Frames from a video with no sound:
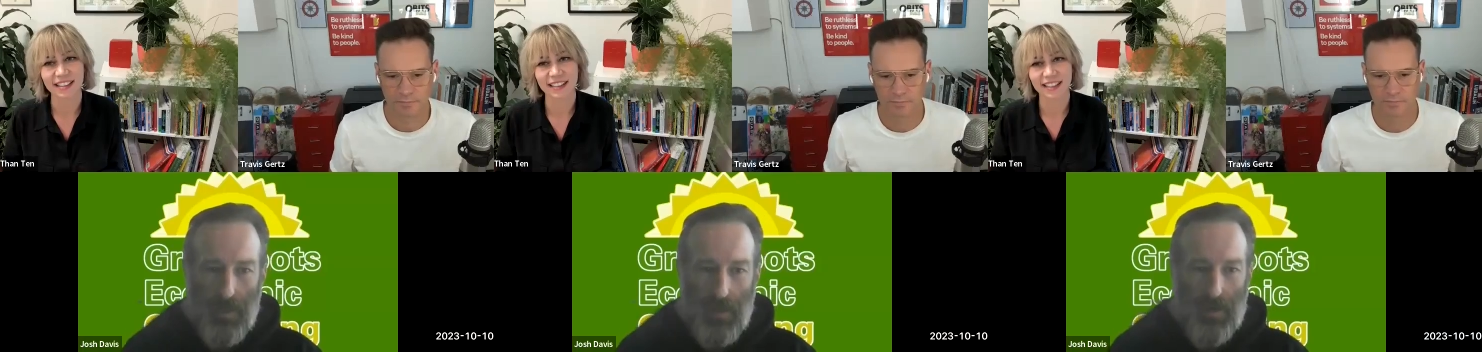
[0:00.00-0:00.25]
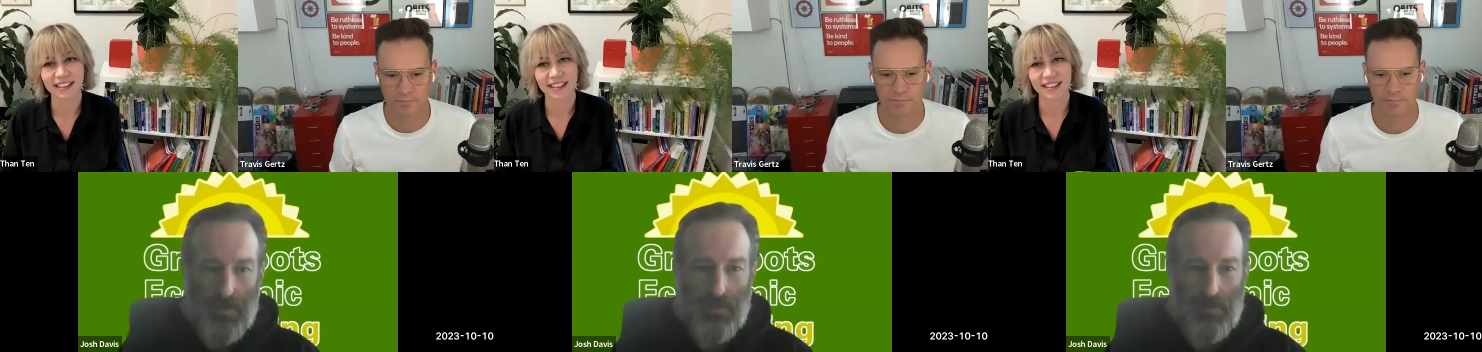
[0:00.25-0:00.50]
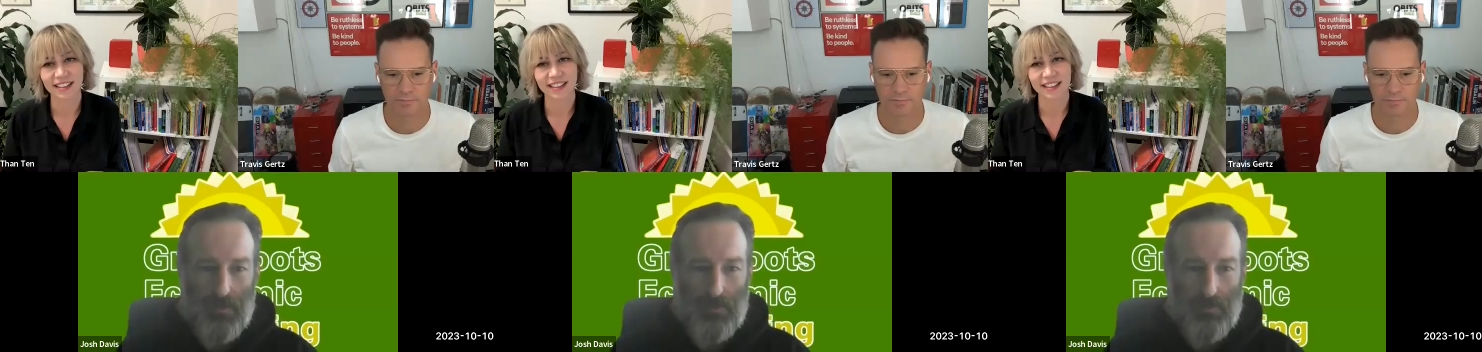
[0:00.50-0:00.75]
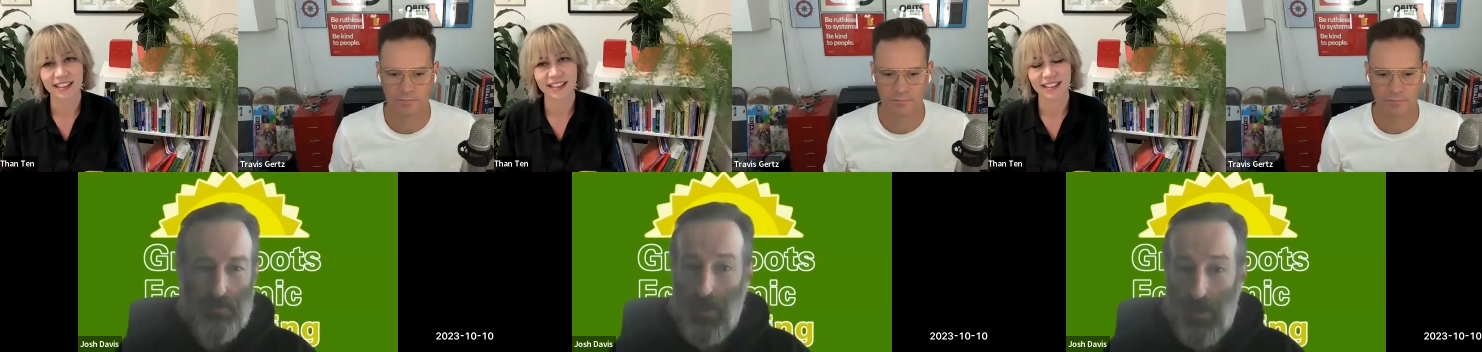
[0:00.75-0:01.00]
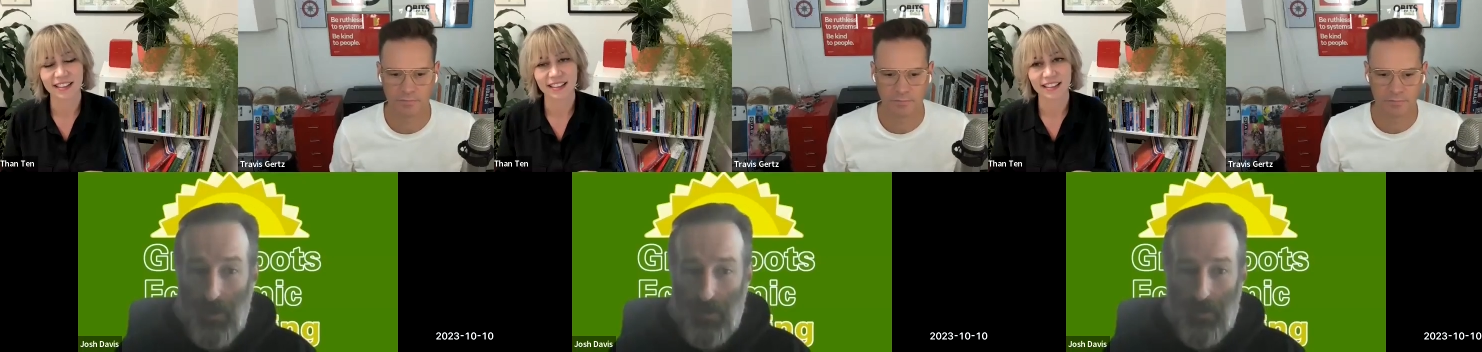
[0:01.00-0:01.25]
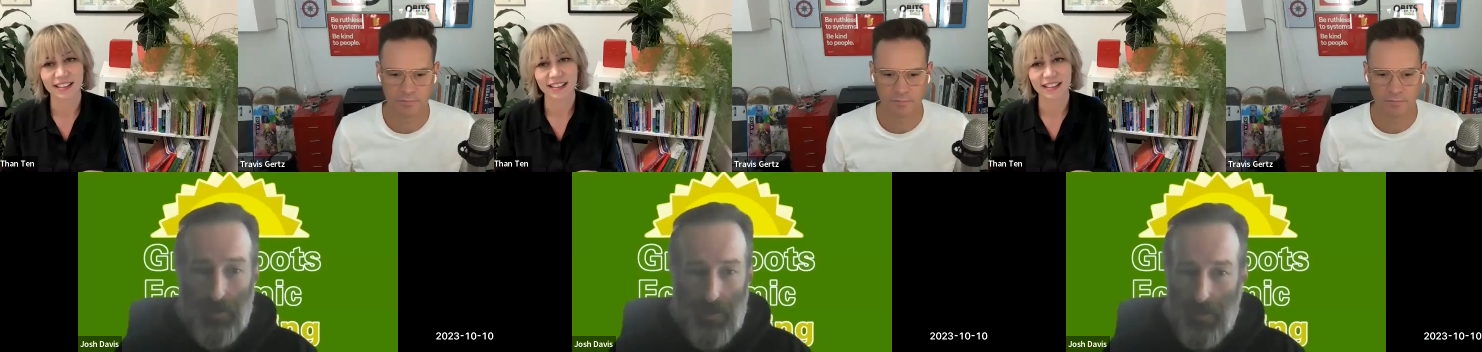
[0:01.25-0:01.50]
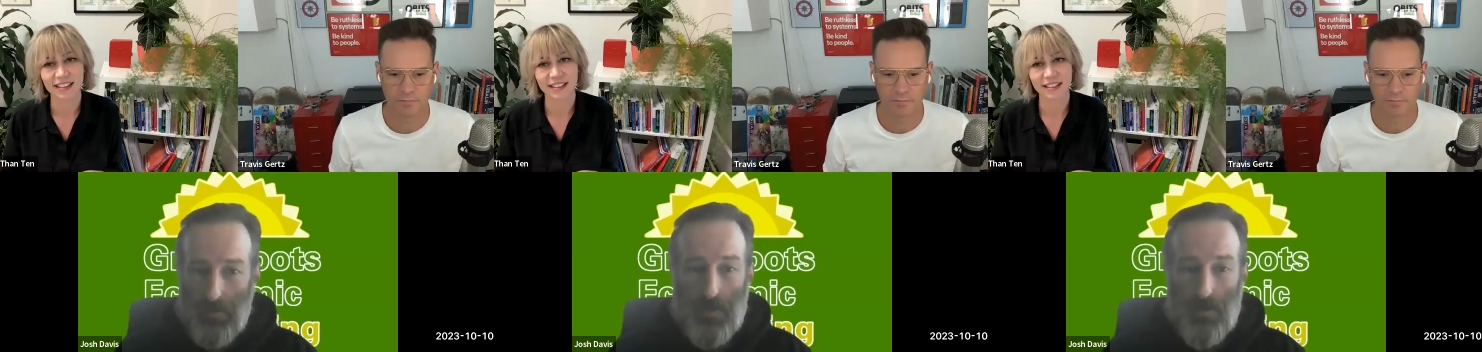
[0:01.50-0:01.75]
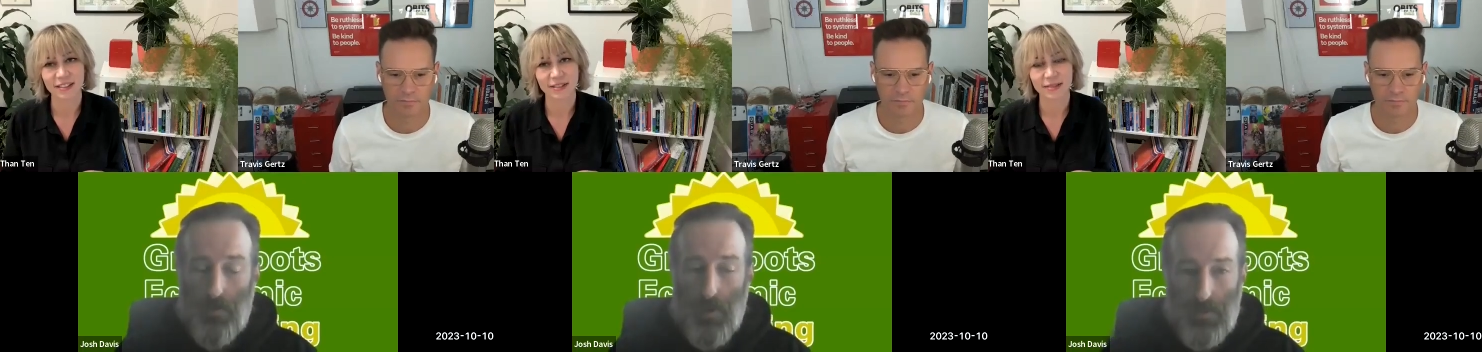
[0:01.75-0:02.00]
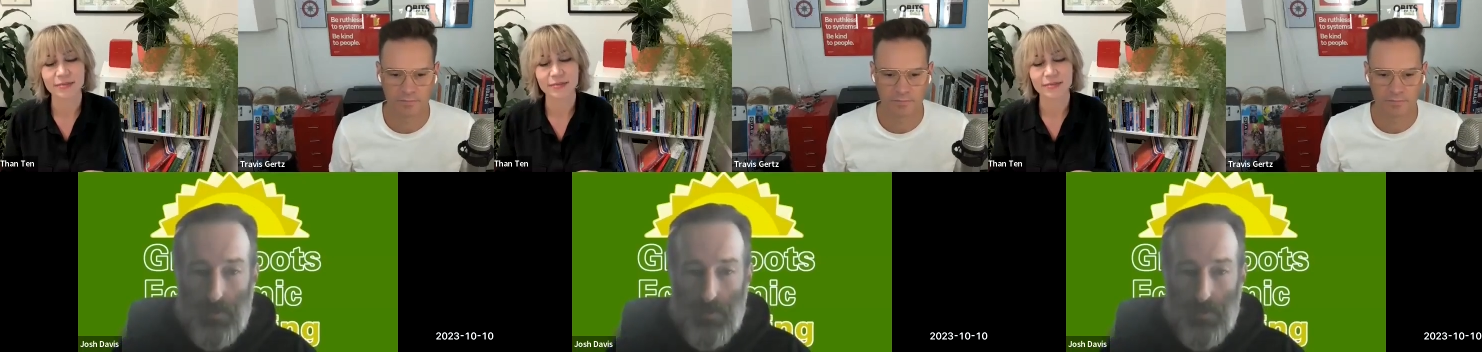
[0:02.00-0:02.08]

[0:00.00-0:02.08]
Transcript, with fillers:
Speaker 1: actually uh, uh here in the U.S.